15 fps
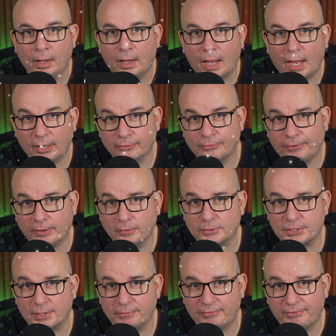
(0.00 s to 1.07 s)
Hello folks,
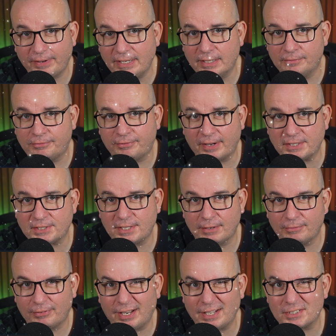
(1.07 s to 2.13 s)
I'm feeling
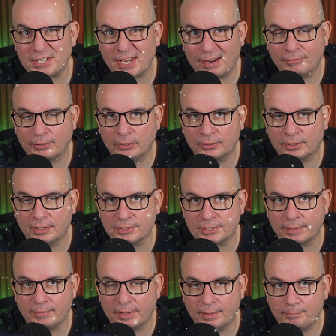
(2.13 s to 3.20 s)
festive. Let's have a look at
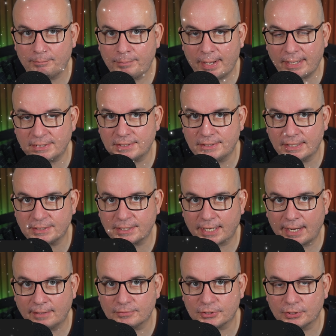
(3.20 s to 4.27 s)
some of the best
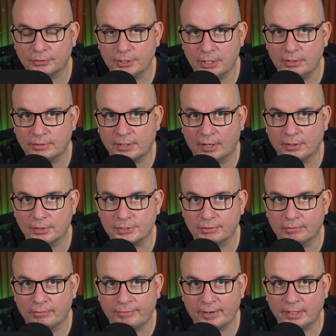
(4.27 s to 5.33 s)
discounts on new cars that
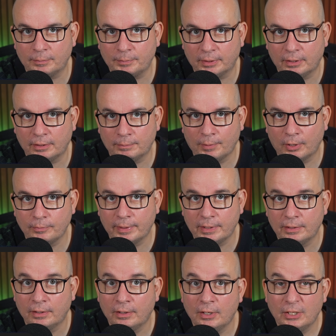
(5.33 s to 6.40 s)
are available at the moment.
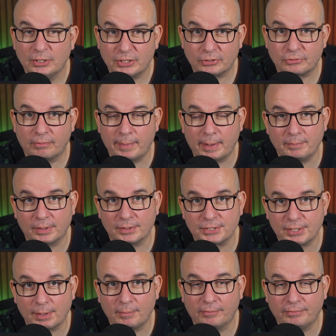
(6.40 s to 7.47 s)
Just remember,
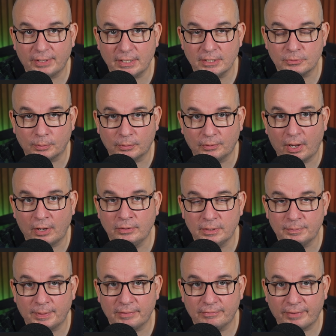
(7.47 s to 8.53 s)
some of these will only
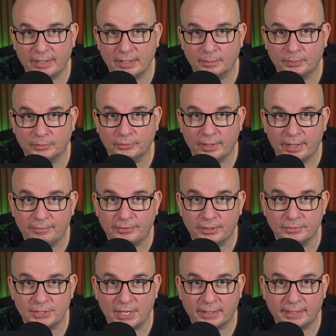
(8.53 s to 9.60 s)
be available if you
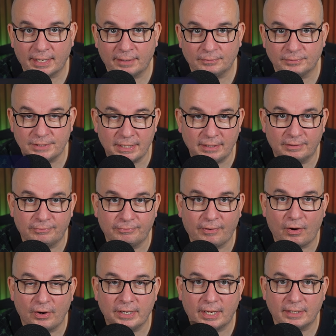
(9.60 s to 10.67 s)
take out dealer
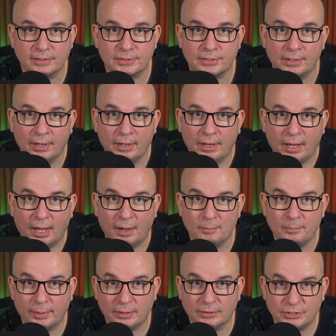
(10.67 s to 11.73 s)
finance,
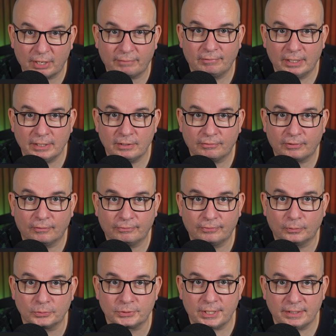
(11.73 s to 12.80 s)
but generally you've got
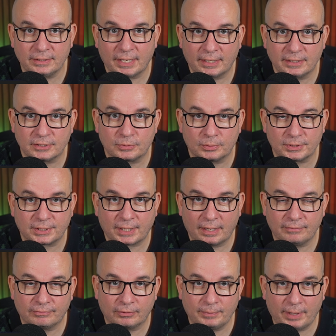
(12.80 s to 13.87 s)
14 days to
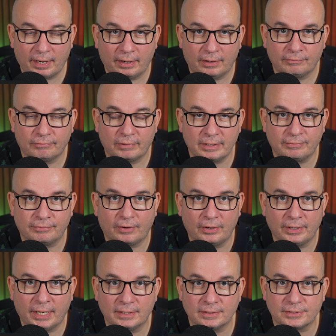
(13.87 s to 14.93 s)
escape from that and
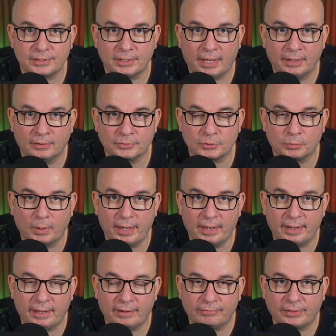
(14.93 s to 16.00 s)
refinance elsewhere
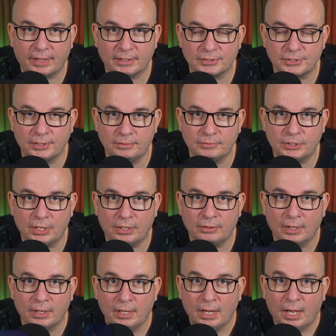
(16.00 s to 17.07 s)
if that suits you.
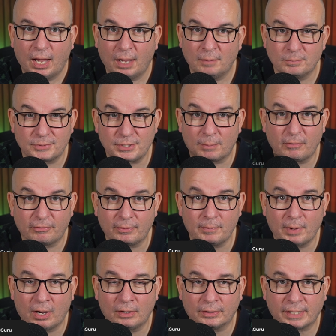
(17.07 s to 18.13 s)
Some of them
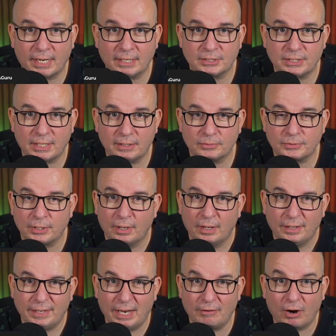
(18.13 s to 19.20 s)
are cash deals.
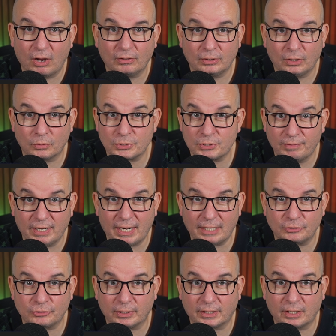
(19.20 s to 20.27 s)
There are lots of
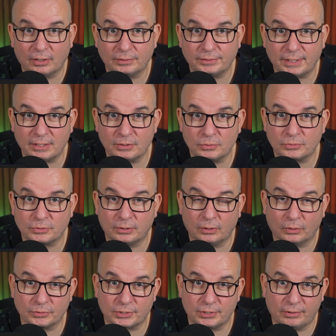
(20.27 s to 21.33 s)
electric car deals,
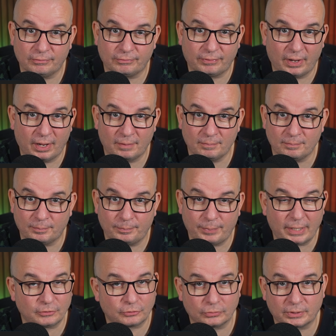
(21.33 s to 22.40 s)
lots of
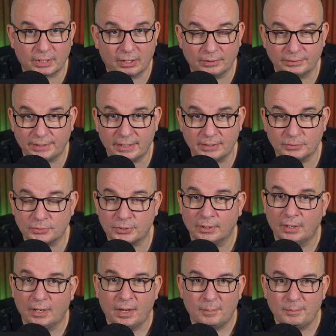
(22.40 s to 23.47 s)
petrol car deals,
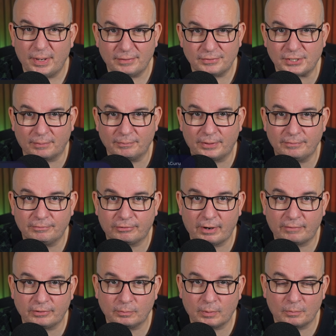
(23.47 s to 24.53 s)
bit of something for
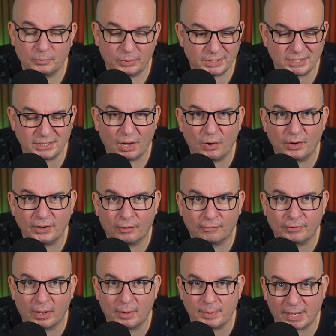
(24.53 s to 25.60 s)
everyone. We're starting off
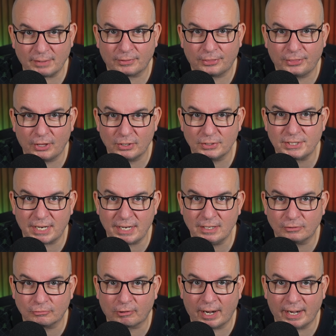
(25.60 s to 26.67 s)
at about 13
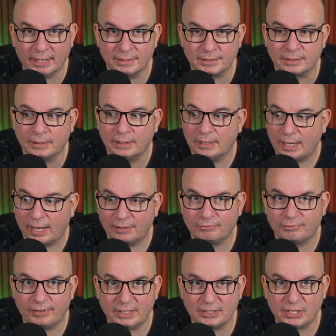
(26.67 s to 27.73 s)
grand and
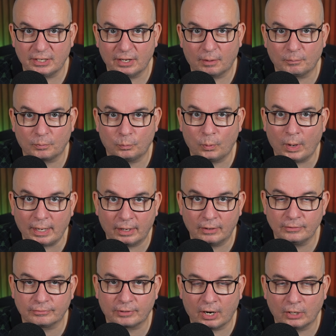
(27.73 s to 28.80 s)
finishing up well
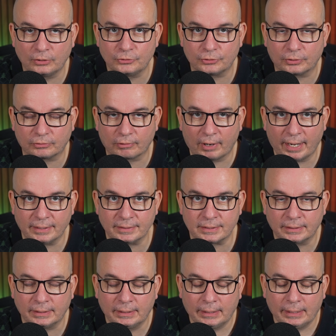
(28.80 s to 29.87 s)
over 100 grand.
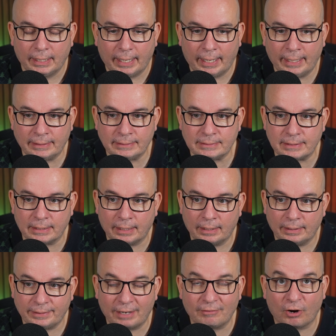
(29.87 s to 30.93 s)
And
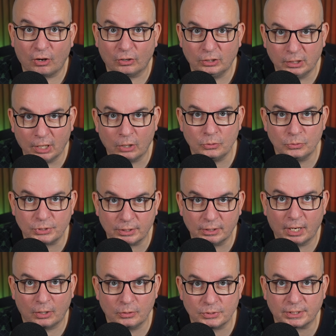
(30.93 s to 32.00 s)
there are loads and
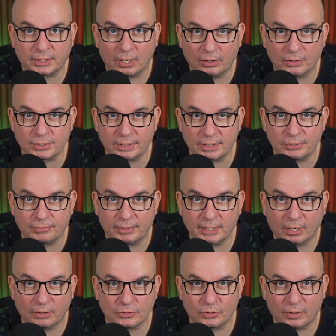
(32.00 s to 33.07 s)
loads of cars in this
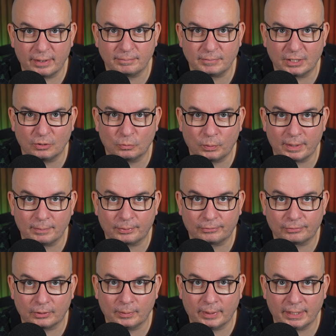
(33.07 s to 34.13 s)
video, so I am going to whip
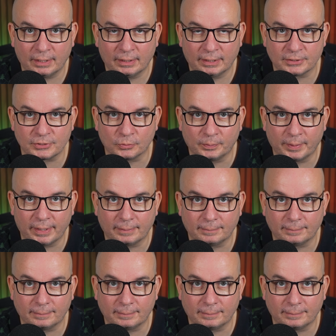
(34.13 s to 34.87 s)
through it a little bit.